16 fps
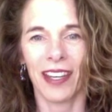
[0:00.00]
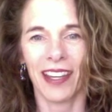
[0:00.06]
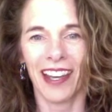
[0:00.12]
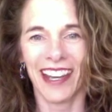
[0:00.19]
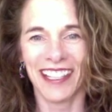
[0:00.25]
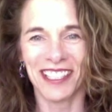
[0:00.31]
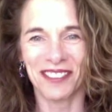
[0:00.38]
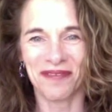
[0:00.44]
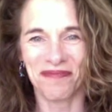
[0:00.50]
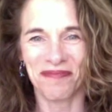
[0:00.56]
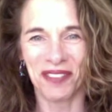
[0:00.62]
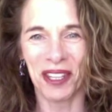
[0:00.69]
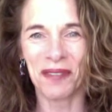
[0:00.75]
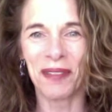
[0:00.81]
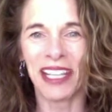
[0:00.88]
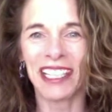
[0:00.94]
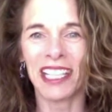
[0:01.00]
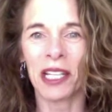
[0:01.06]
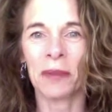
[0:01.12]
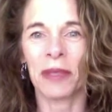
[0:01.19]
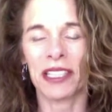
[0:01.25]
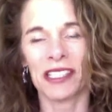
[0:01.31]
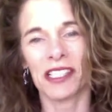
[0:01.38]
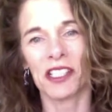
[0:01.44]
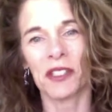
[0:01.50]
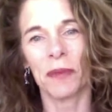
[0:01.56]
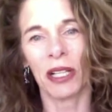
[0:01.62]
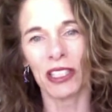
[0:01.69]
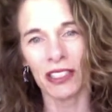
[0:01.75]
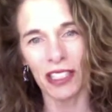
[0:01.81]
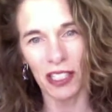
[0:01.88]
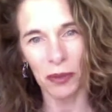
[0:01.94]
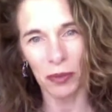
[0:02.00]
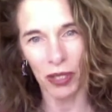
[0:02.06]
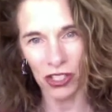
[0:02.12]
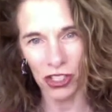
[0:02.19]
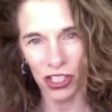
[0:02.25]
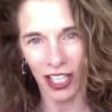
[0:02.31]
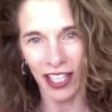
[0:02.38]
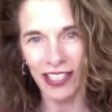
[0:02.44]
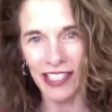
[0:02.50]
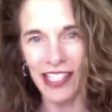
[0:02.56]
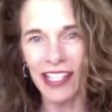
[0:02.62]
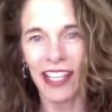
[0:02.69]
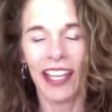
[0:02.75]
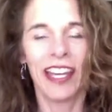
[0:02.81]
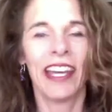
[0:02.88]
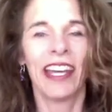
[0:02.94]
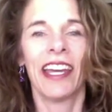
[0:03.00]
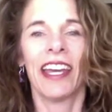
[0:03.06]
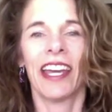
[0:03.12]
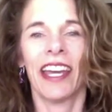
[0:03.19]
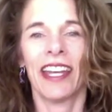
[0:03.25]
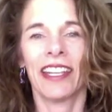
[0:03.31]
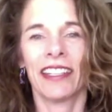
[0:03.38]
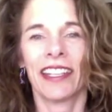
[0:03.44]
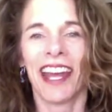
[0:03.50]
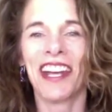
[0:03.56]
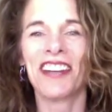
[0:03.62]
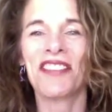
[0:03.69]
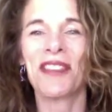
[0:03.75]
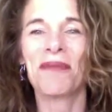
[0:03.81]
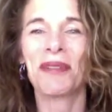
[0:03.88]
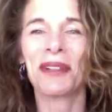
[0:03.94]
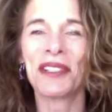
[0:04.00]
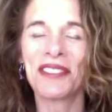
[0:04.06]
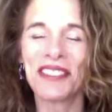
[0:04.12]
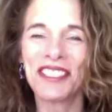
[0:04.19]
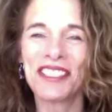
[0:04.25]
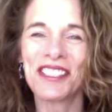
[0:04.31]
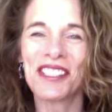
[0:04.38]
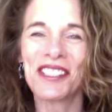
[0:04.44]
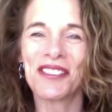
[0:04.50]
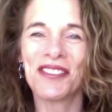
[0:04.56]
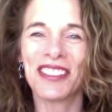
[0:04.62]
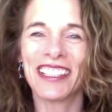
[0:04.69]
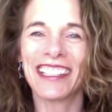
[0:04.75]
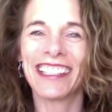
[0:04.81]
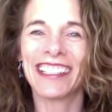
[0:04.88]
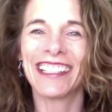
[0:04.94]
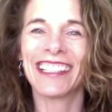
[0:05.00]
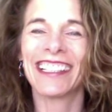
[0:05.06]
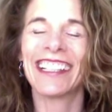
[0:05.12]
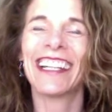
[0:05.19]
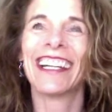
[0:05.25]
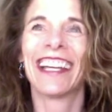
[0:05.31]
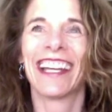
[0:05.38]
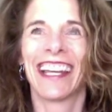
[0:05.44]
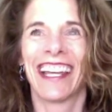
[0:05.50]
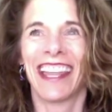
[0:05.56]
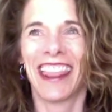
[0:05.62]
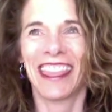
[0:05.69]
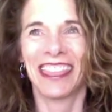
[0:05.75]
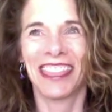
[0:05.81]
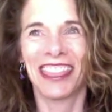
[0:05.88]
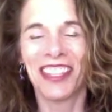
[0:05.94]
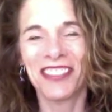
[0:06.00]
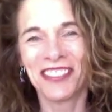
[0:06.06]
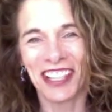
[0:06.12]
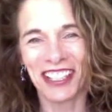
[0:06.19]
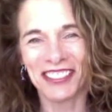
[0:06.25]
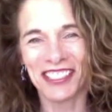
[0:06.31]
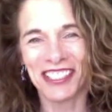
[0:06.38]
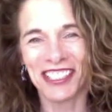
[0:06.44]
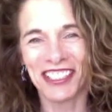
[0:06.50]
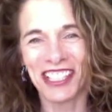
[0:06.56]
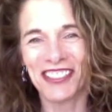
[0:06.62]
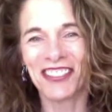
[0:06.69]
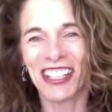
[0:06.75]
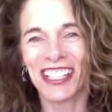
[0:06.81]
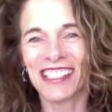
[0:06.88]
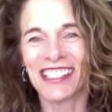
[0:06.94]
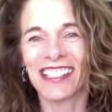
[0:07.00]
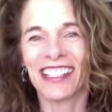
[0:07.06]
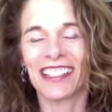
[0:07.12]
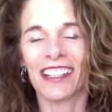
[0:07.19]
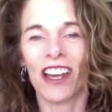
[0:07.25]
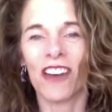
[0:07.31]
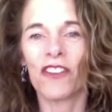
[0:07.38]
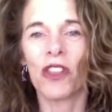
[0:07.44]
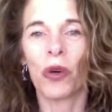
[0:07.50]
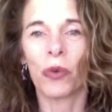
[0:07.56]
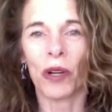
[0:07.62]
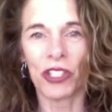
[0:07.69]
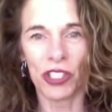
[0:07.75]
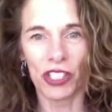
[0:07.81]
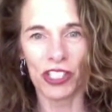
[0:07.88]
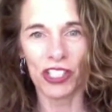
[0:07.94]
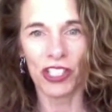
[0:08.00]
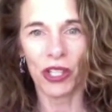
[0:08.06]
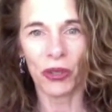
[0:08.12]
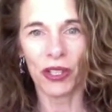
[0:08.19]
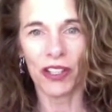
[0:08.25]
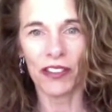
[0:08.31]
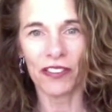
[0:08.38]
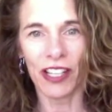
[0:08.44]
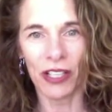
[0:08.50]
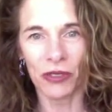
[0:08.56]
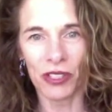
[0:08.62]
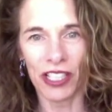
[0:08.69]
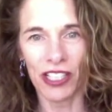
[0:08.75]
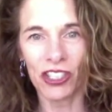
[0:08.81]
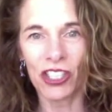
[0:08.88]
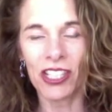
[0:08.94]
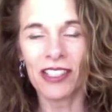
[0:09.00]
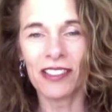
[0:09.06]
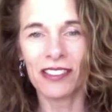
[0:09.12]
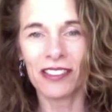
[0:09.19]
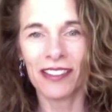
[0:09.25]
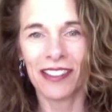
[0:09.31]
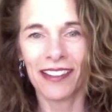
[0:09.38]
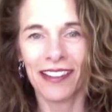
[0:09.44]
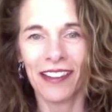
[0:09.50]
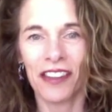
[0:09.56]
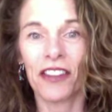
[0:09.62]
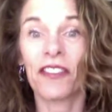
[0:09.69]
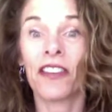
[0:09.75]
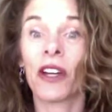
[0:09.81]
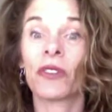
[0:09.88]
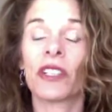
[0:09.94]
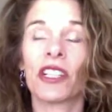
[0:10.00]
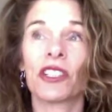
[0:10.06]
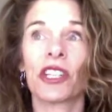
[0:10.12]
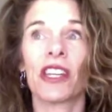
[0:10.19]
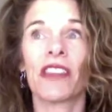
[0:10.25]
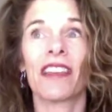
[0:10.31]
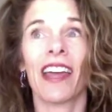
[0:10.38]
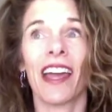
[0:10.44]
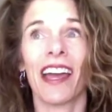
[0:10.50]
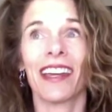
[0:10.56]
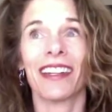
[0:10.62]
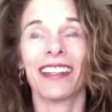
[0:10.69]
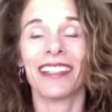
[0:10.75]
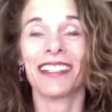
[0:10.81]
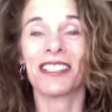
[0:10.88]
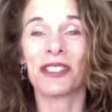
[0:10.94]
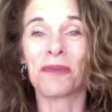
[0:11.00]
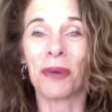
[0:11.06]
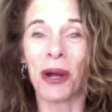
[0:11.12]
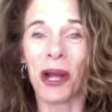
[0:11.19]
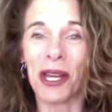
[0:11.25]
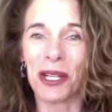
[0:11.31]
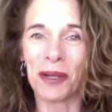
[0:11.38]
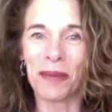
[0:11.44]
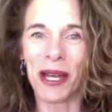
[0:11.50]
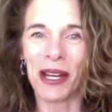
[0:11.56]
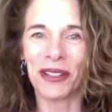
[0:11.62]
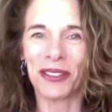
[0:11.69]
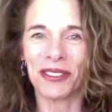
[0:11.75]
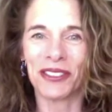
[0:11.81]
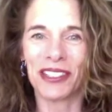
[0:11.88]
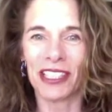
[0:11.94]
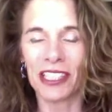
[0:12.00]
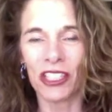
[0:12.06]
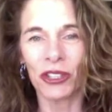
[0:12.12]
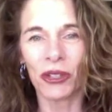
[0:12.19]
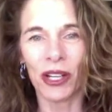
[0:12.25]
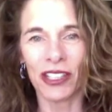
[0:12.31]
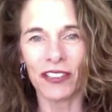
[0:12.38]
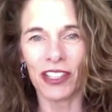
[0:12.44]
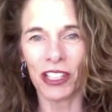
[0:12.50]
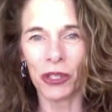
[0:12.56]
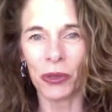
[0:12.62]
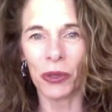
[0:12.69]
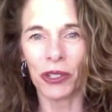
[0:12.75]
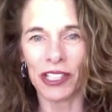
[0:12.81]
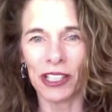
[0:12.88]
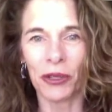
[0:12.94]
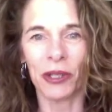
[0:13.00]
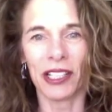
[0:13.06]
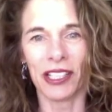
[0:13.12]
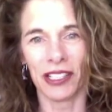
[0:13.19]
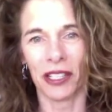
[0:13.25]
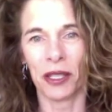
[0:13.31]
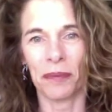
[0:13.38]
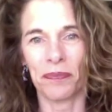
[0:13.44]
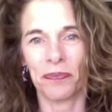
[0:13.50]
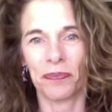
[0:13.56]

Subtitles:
Hi, my name is Marilee Bresciani, and I have the privilege of being the founder and president of the Rushing to Yoga Foundation, the foundation that is brought about the Integrative Inquiry curriculum.